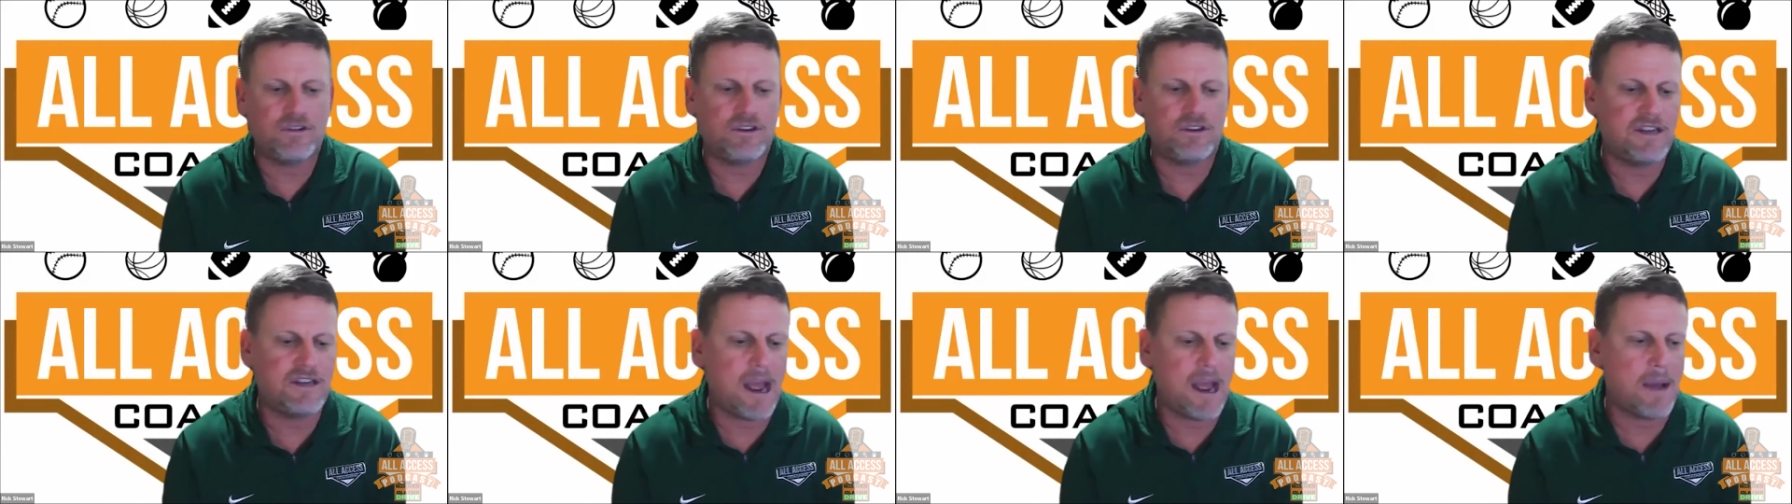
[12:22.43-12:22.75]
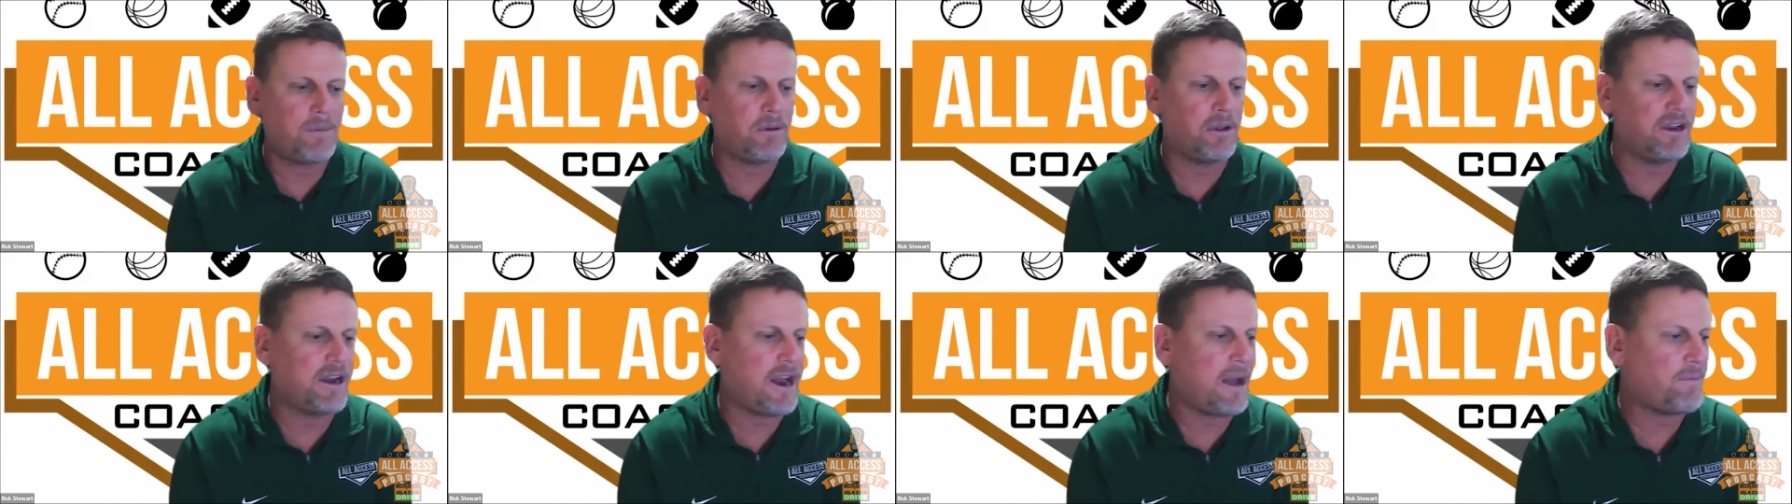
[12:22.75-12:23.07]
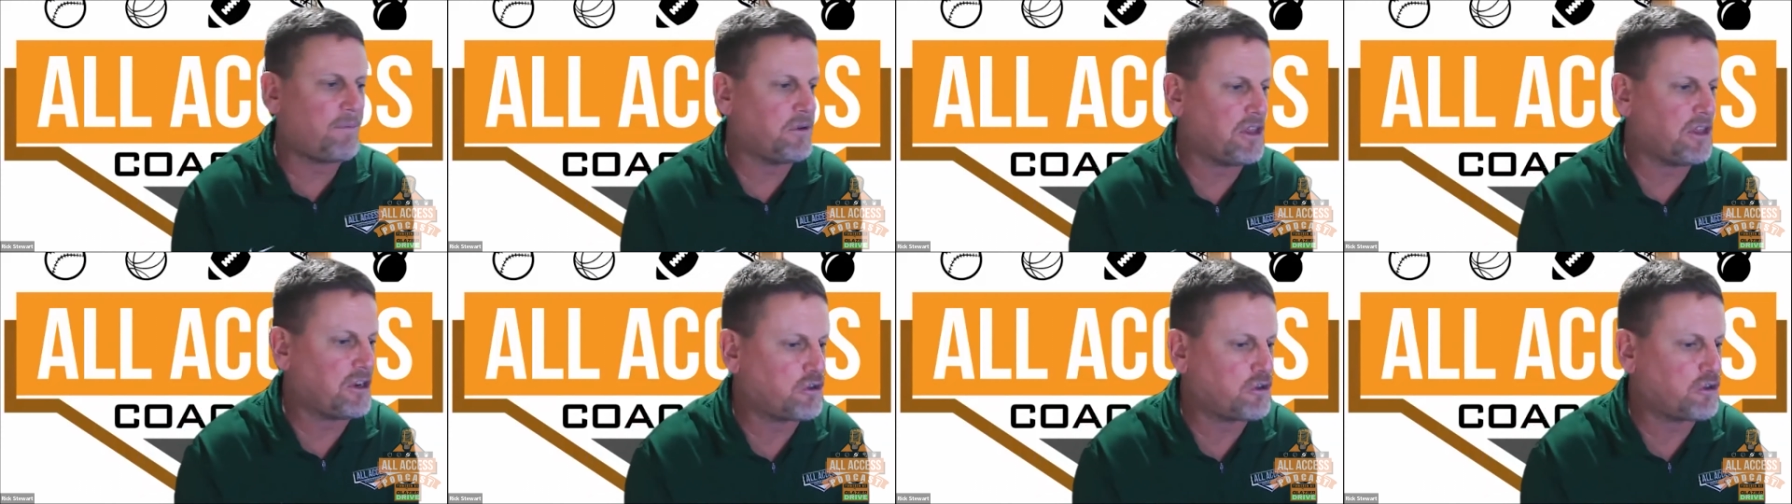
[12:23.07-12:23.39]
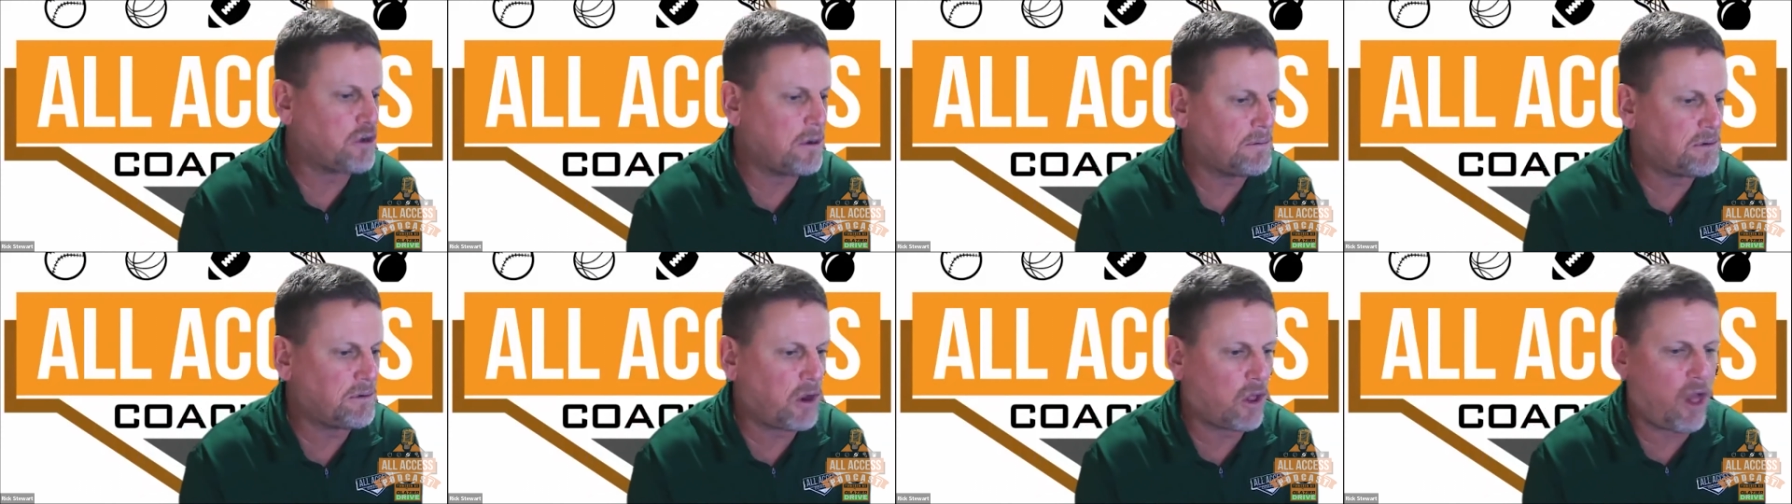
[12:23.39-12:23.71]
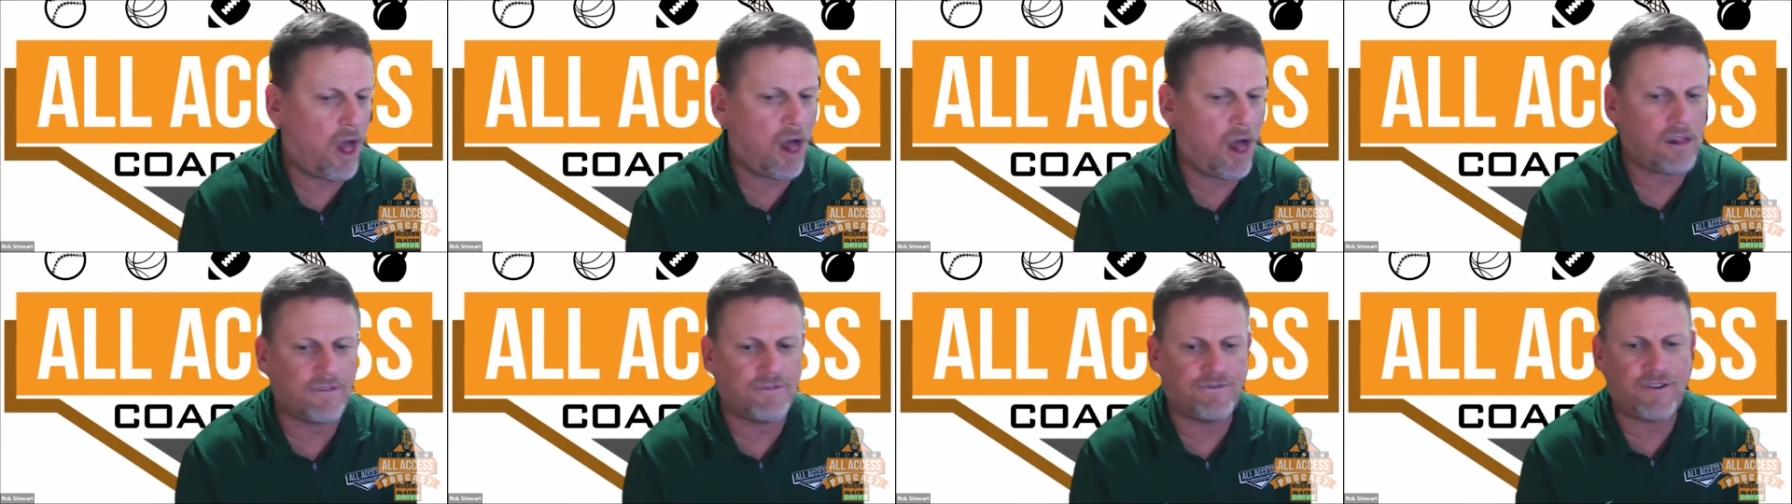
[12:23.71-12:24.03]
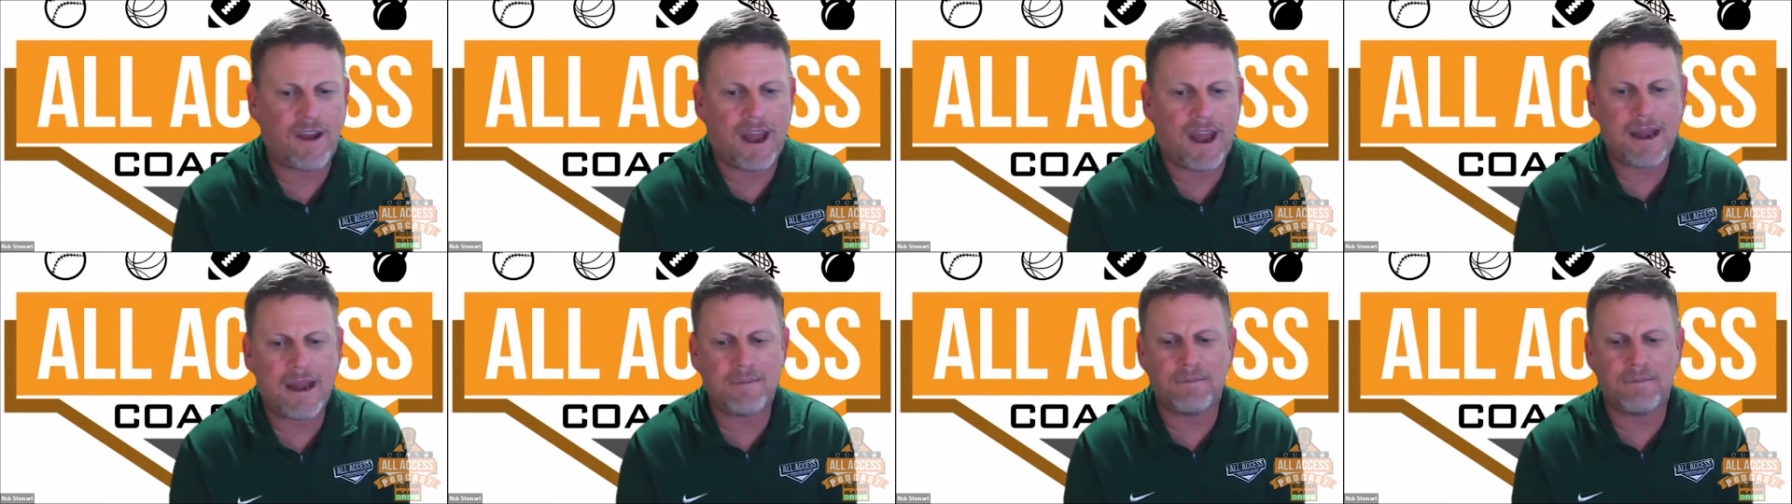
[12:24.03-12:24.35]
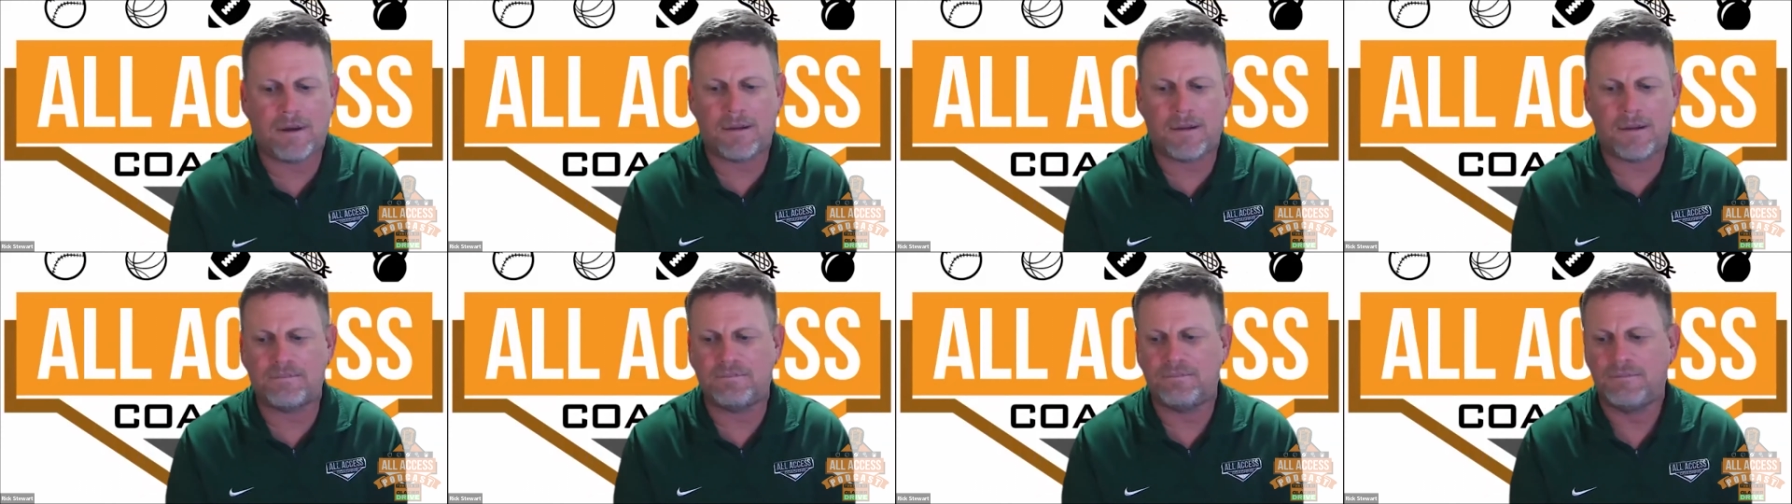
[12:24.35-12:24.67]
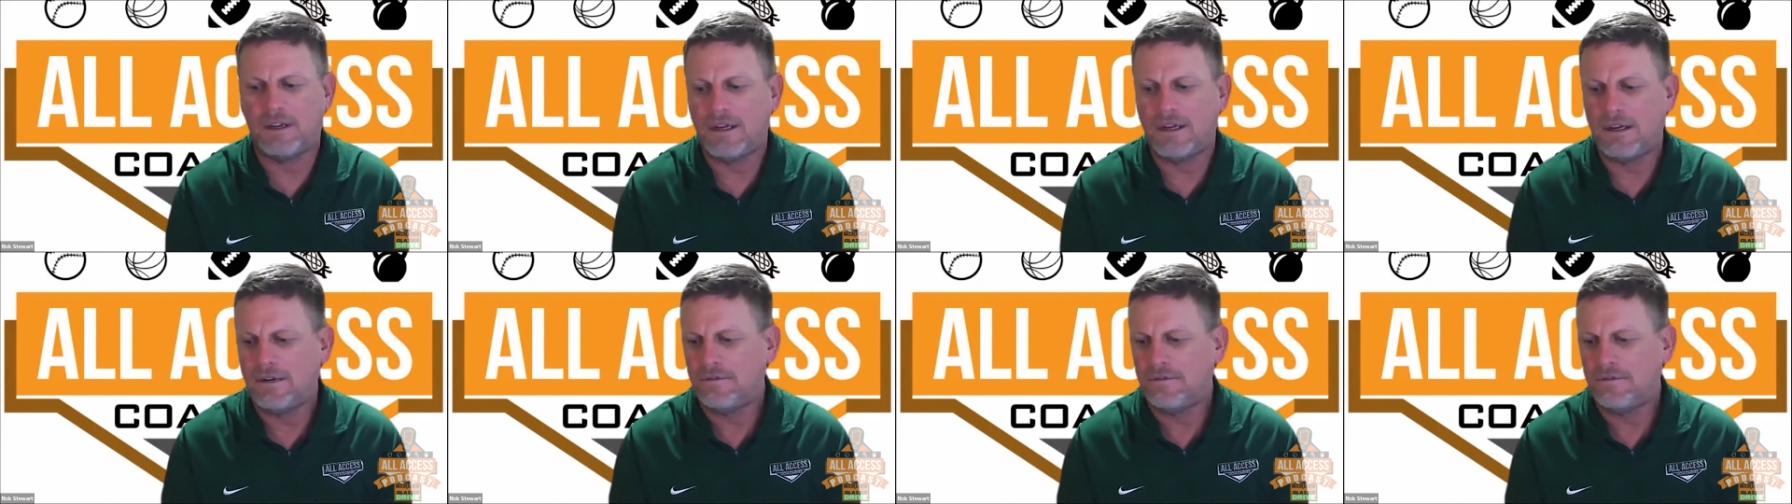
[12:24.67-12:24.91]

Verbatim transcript: double it up with a trip to the Hall of Fame,